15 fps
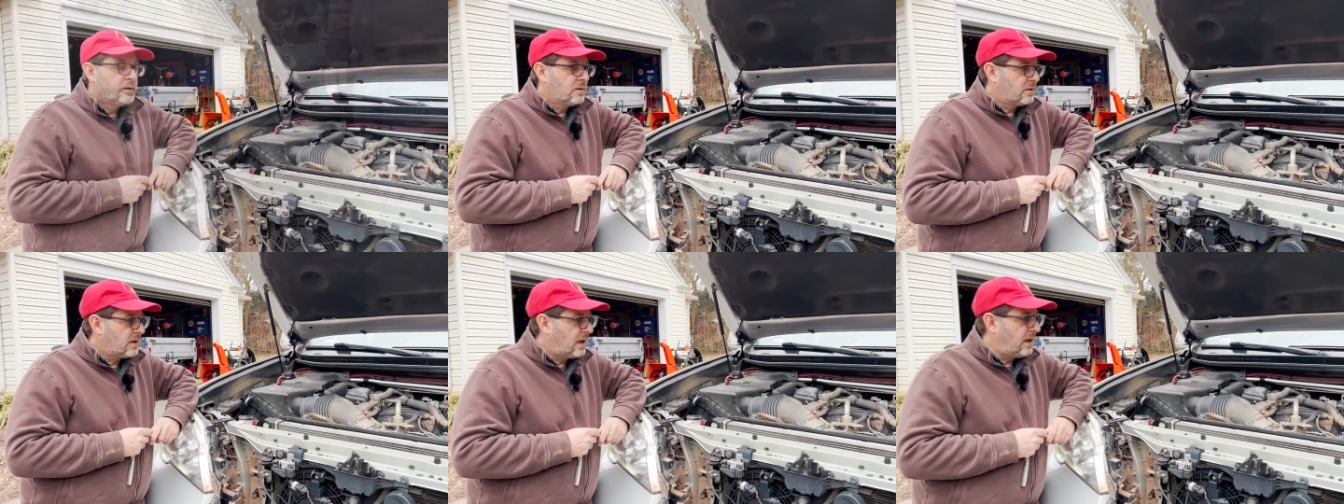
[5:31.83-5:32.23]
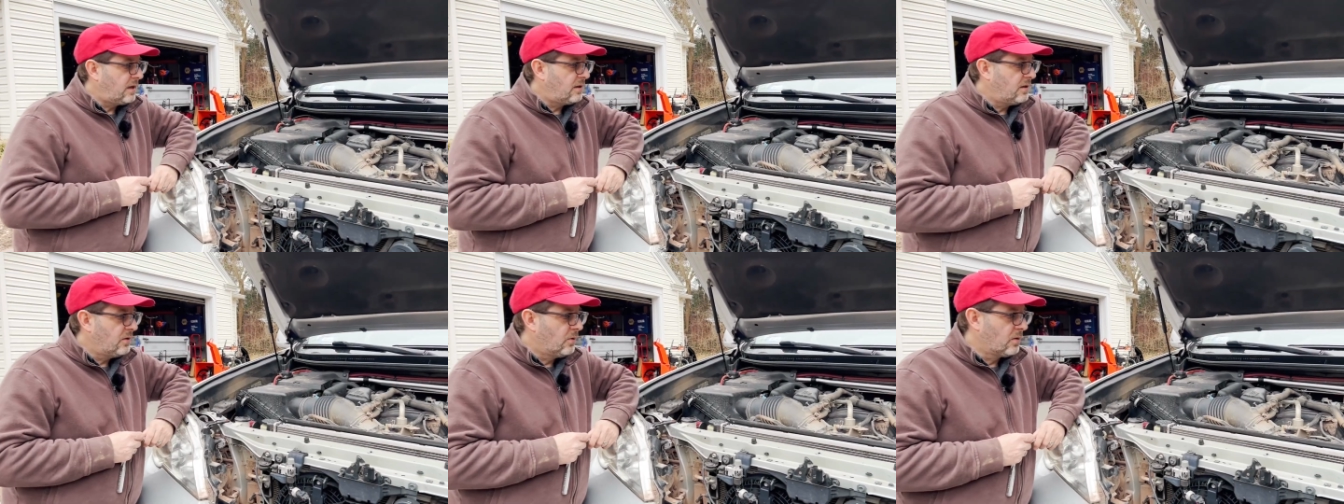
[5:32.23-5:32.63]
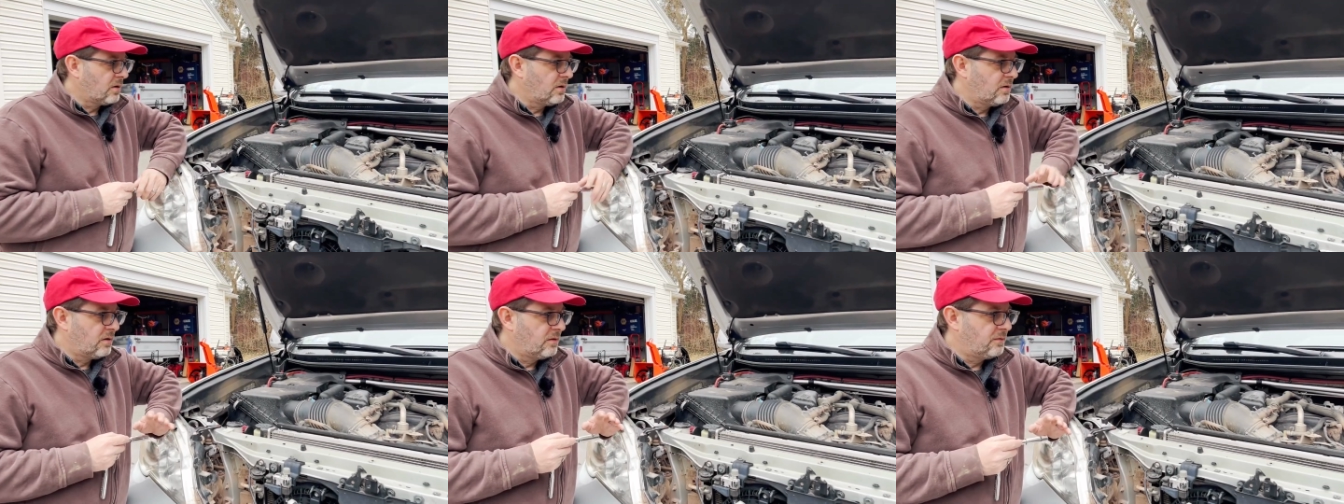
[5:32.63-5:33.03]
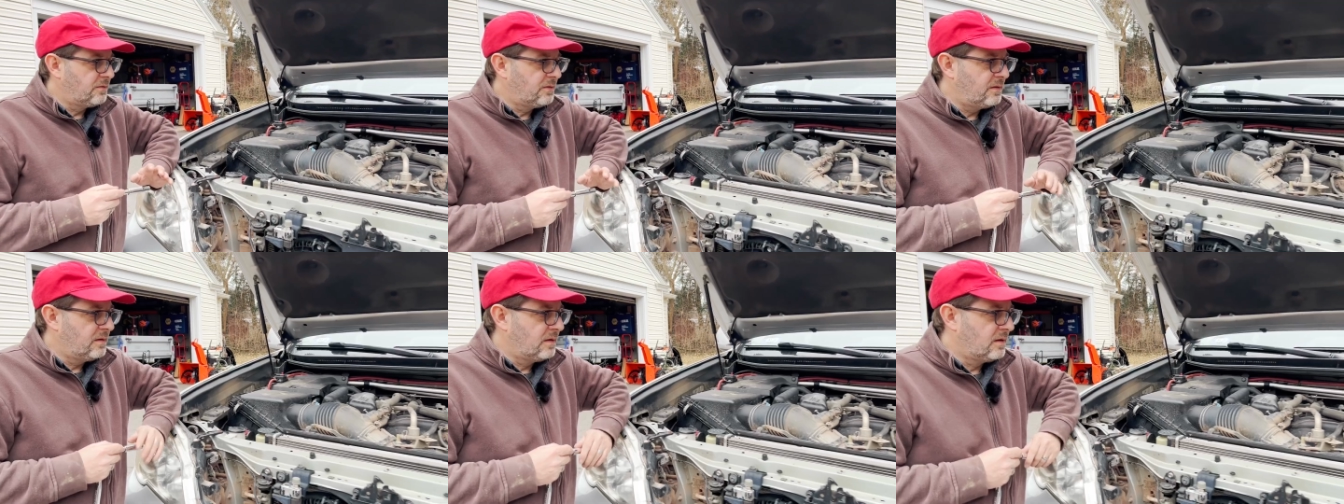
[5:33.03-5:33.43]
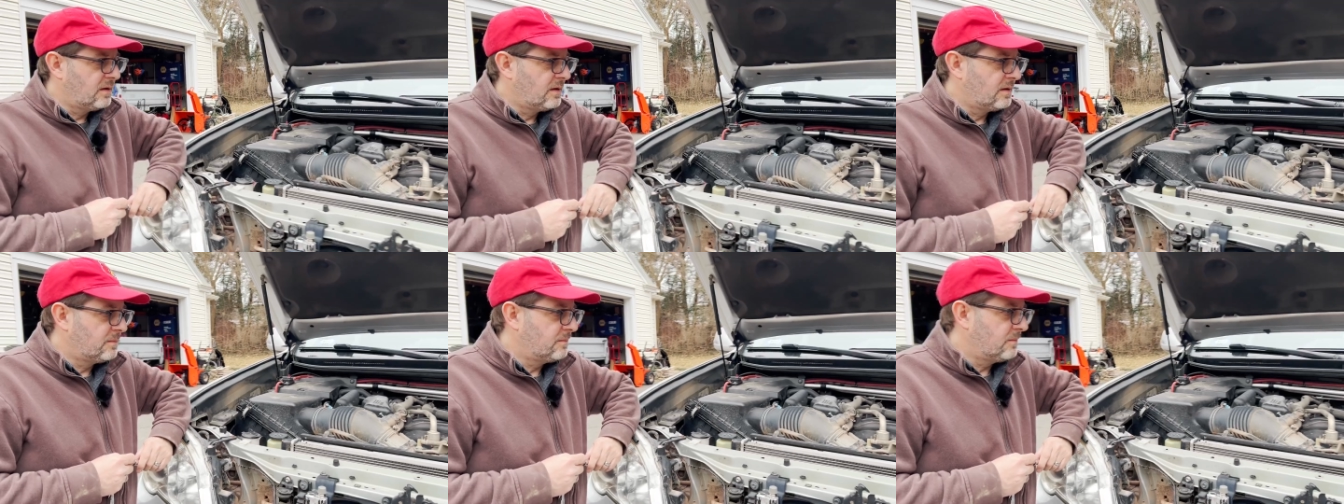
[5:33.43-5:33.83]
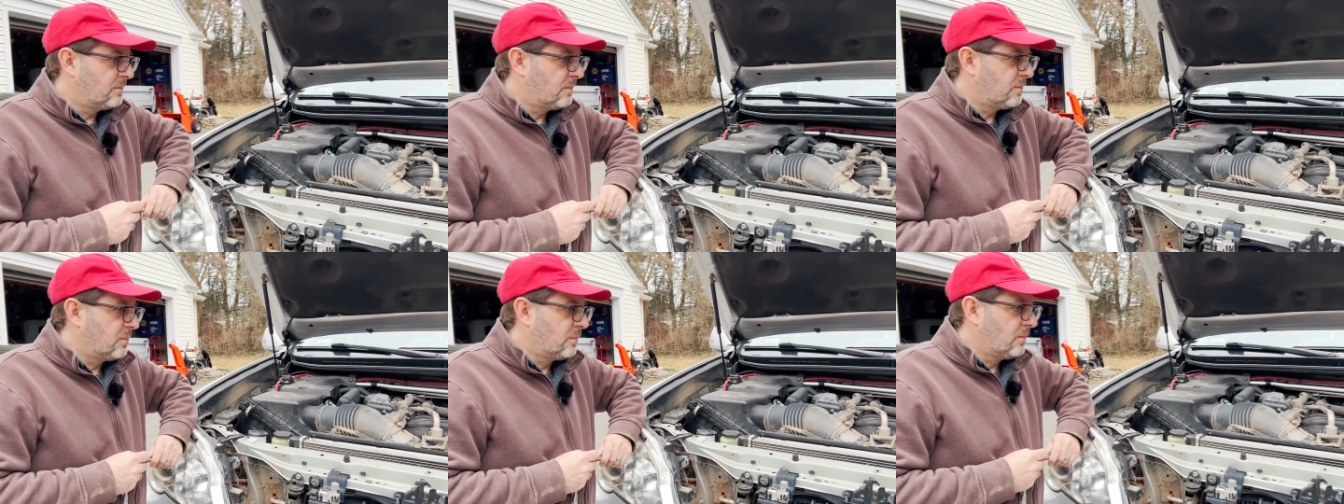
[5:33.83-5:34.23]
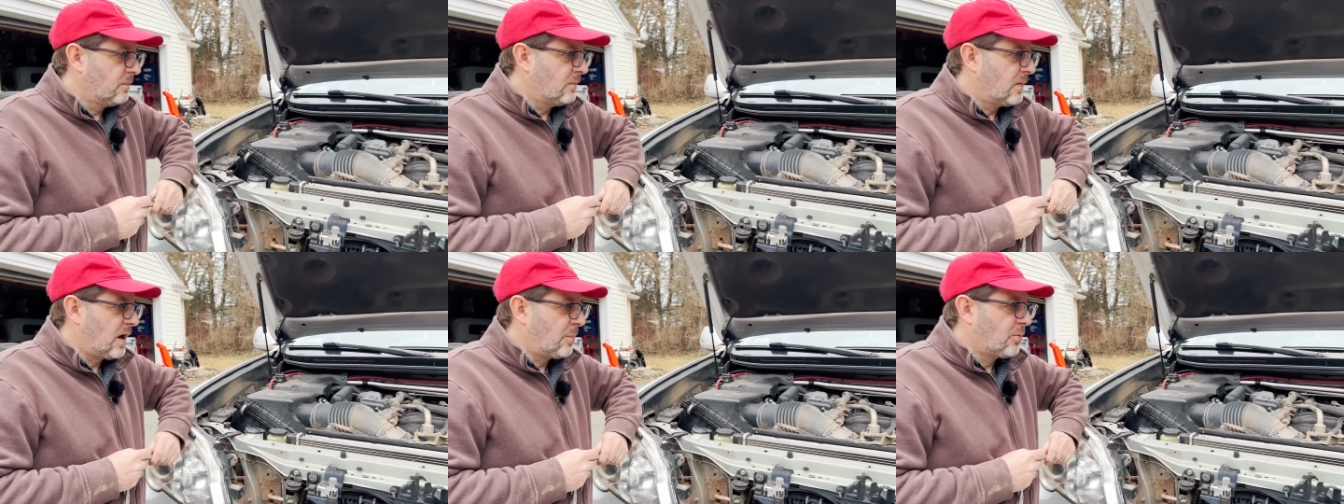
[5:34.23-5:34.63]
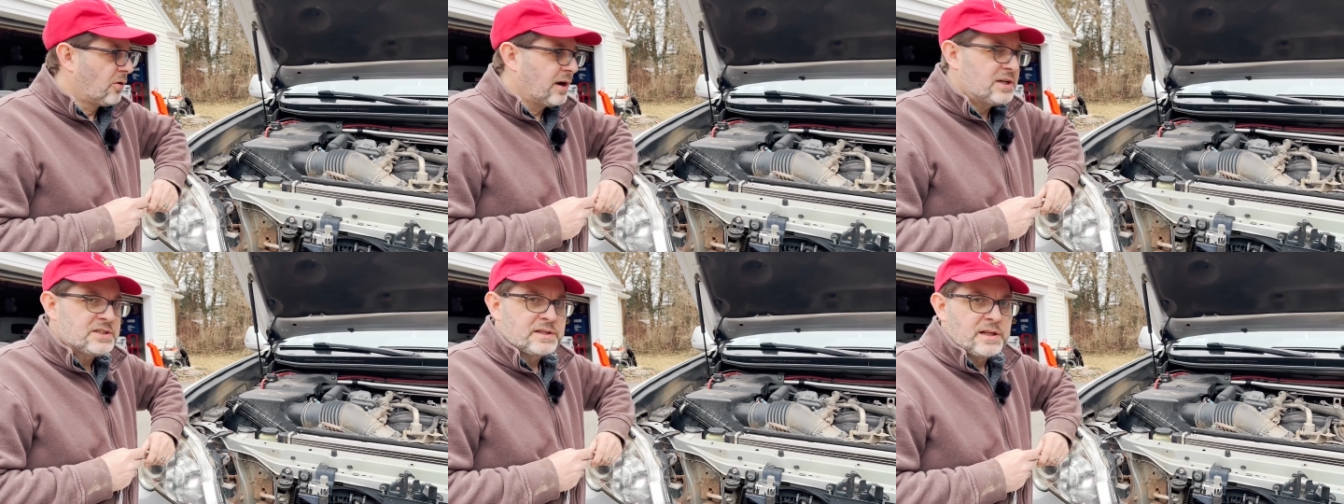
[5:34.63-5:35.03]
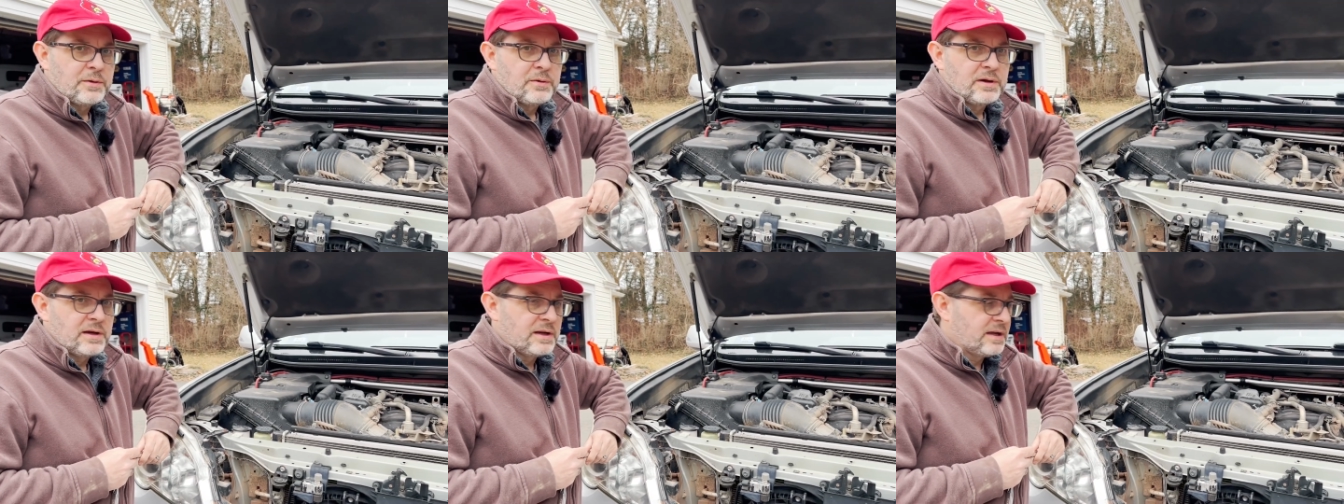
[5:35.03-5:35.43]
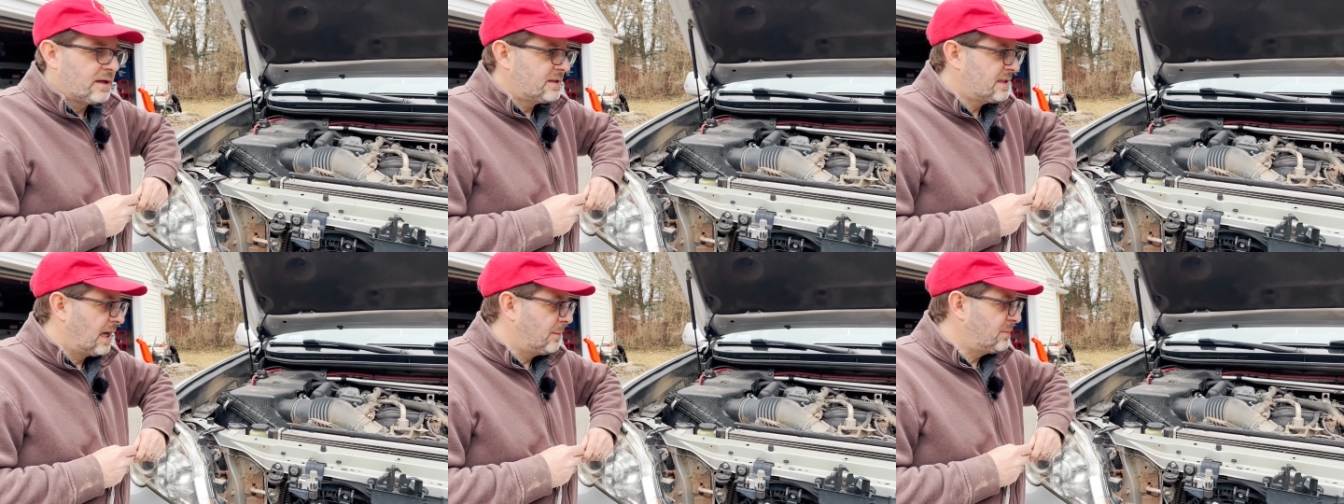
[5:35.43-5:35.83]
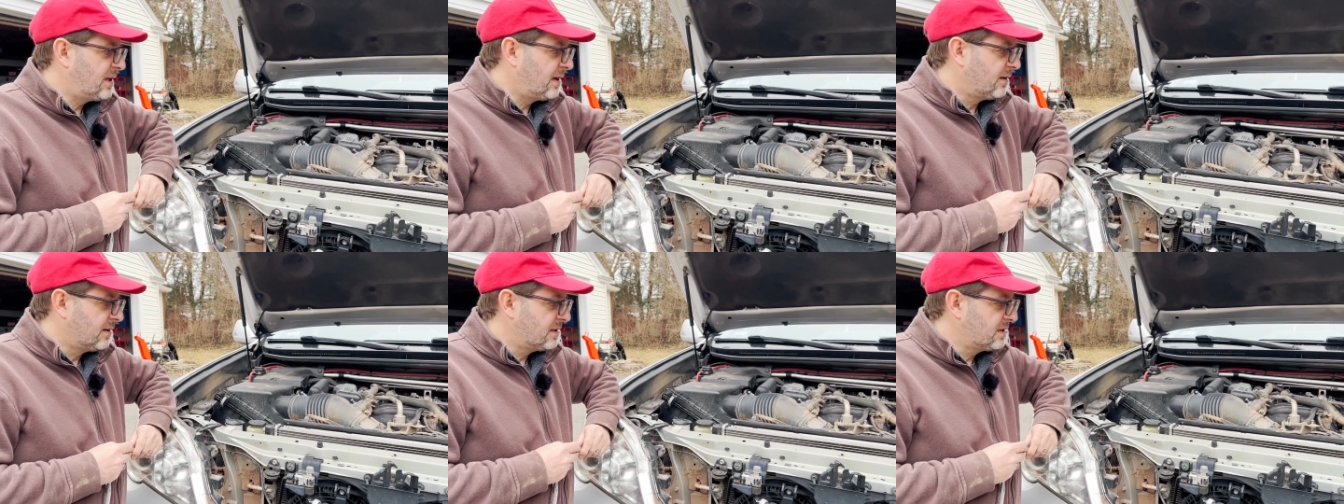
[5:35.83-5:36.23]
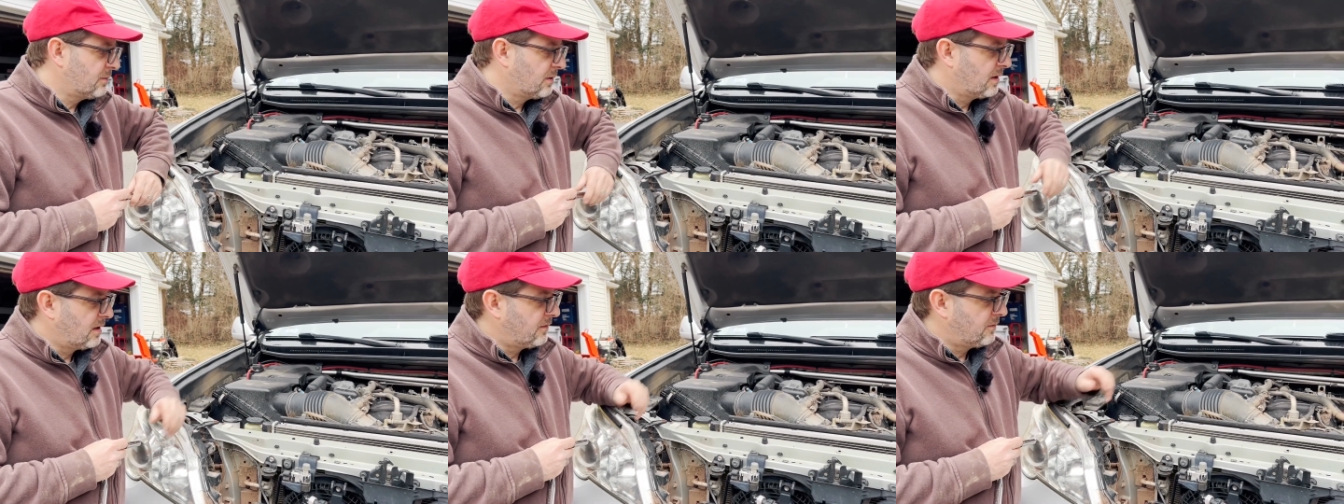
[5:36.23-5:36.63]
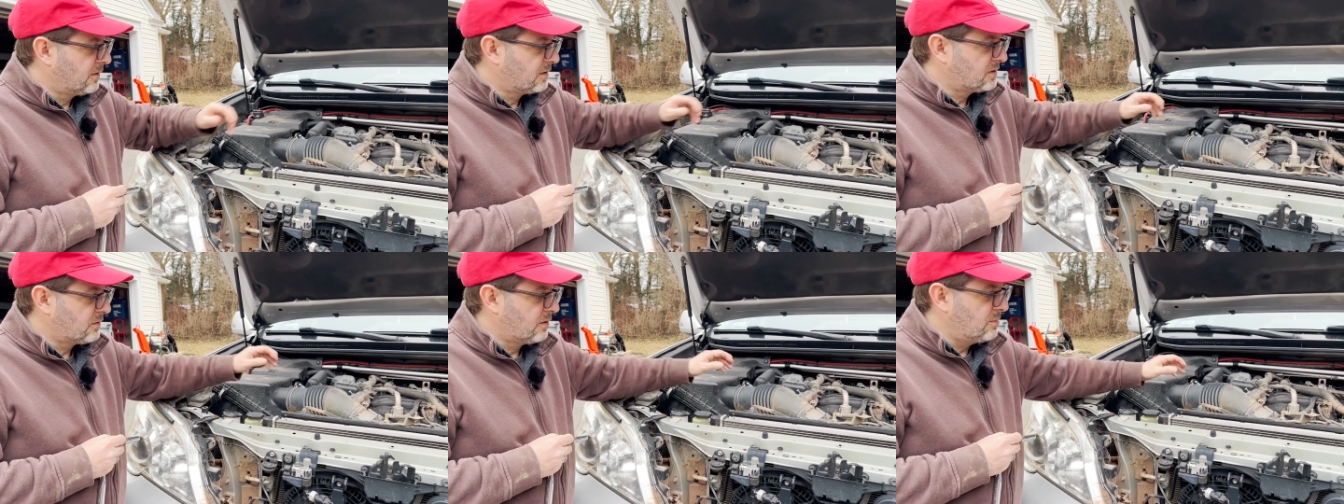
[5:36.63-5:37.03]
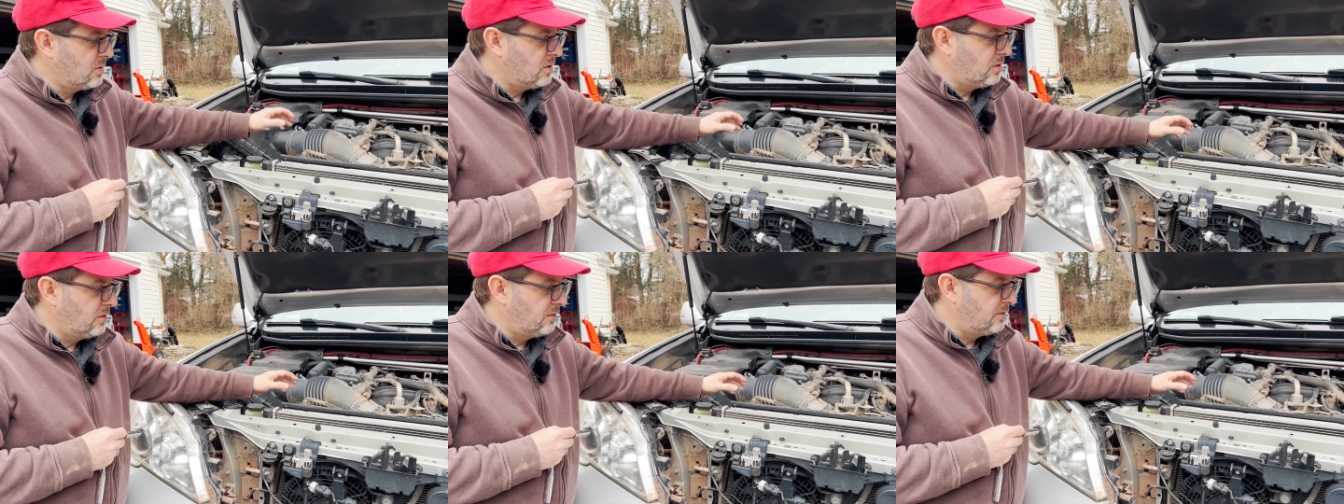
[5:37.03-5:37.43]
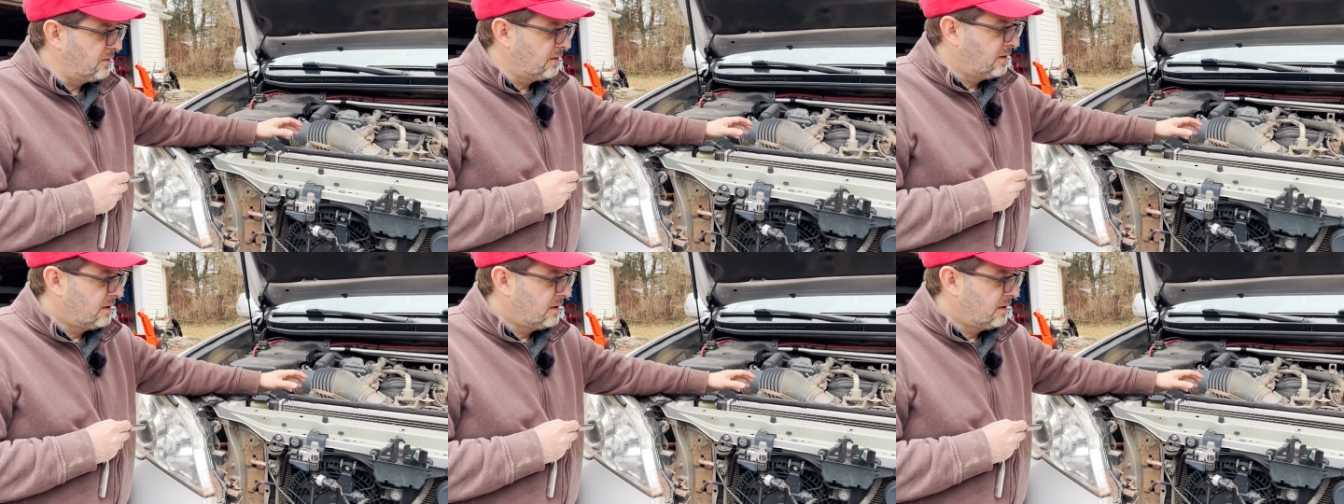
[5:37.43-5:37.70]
Okay, the order of the operation that we're going to attempt here is we're going to first remove